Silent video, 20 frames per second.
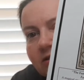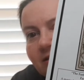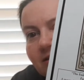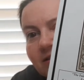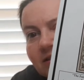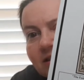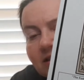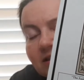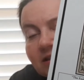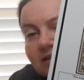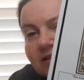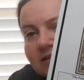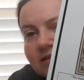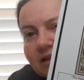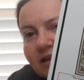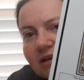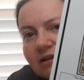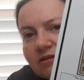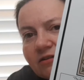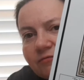This is
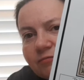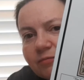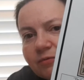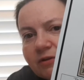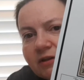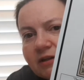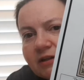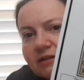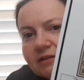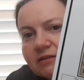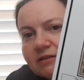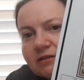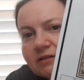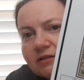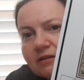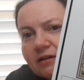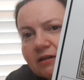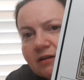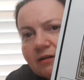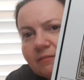out of print,
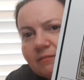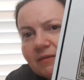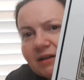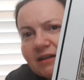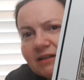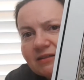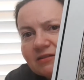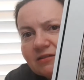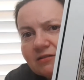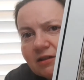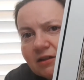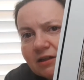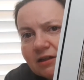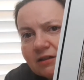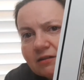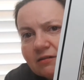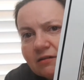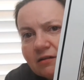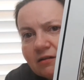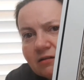um, as
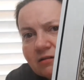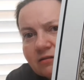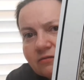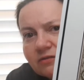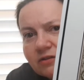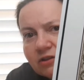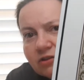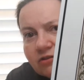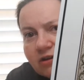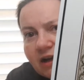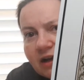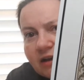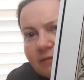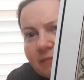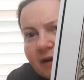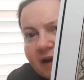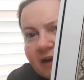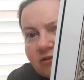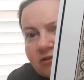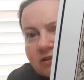are all of her dragon
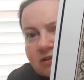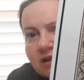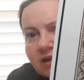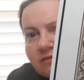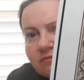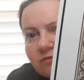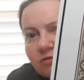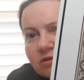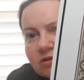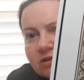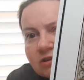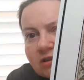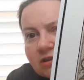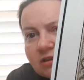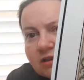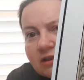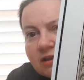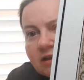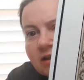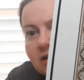patterns, unfortunately.